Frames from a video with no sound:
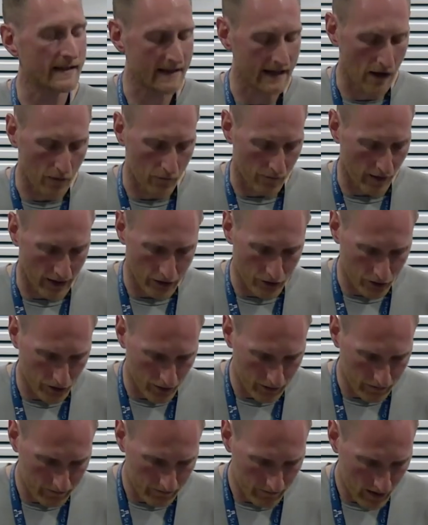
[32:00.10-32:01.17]

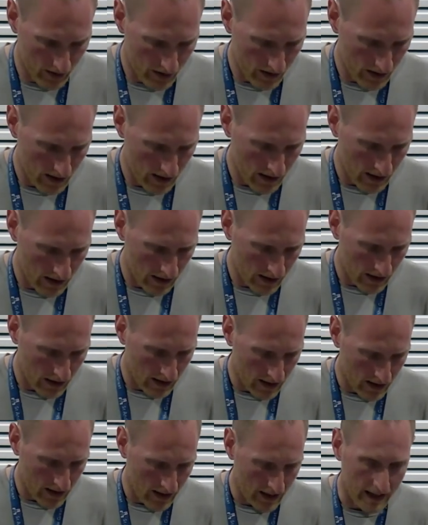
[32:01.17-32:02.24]
salvation
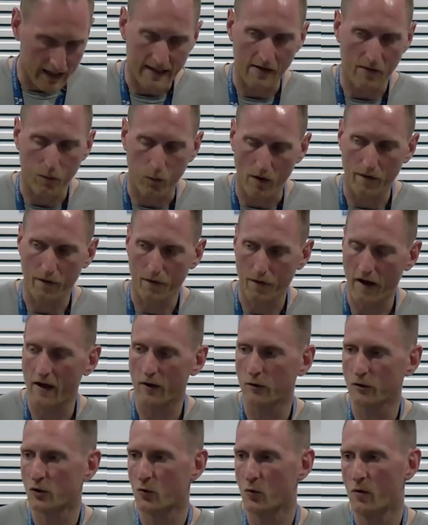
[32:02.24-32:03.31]
is if we
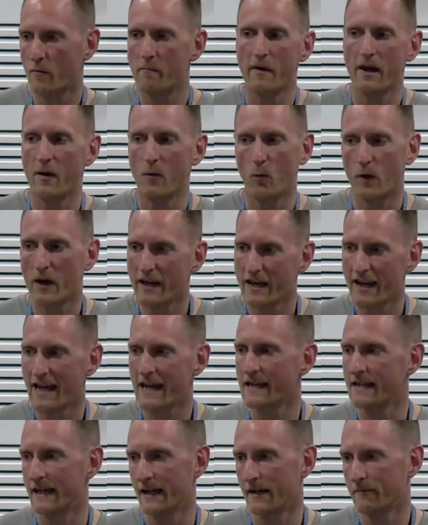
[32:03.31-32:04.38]
fail to admit we
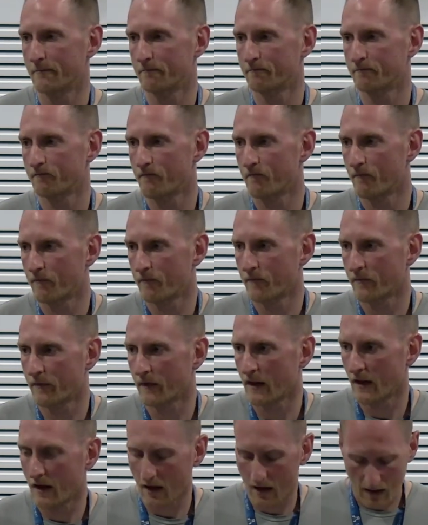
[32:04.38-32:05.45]
need it,
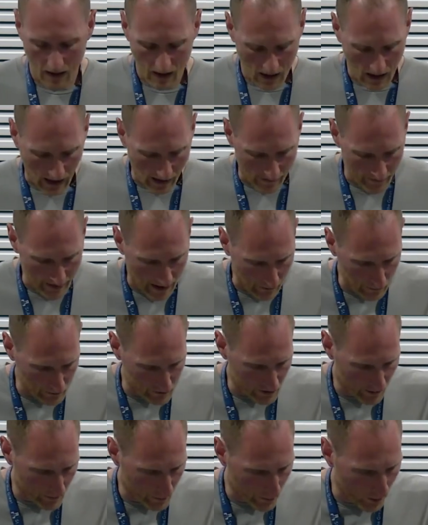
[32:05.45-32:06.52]
and that was
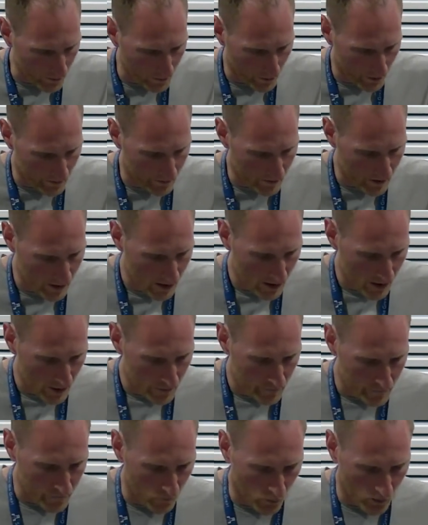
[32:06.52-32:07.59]
the problem
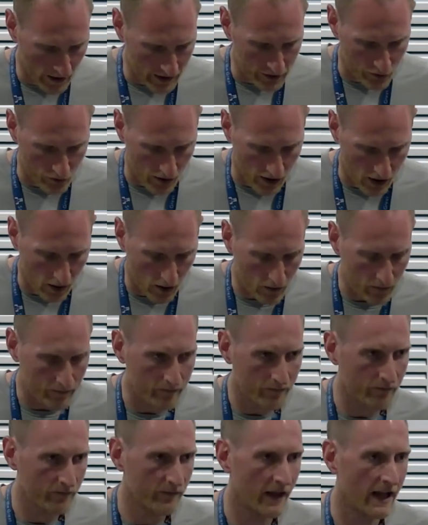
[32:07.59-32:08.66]
for Israel.
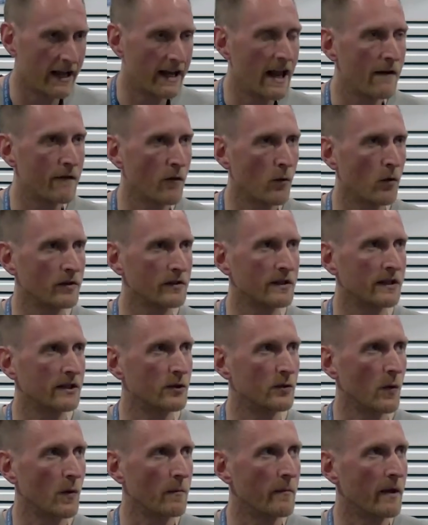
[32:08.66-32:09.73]
They never wanted
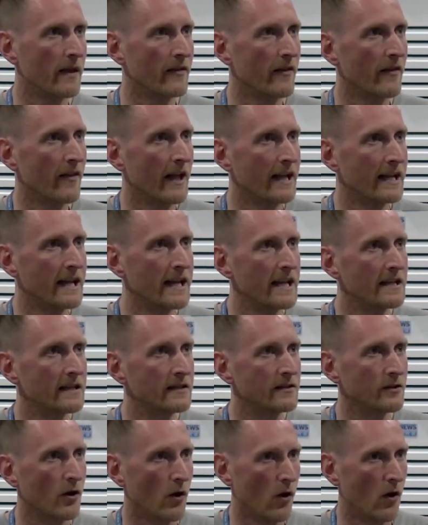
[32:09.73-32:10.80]
to admit that they
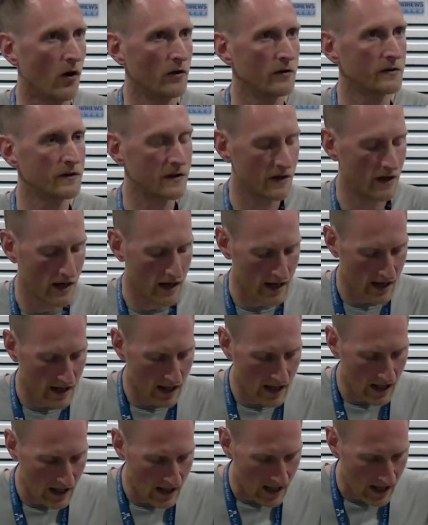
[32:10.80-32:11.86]
needed God
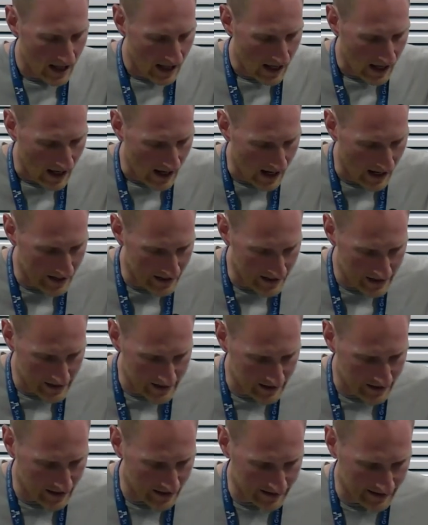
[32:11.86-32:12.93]
and
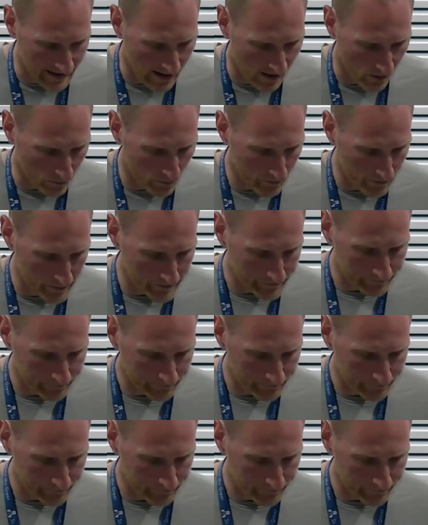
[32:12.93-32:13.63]
needed his help.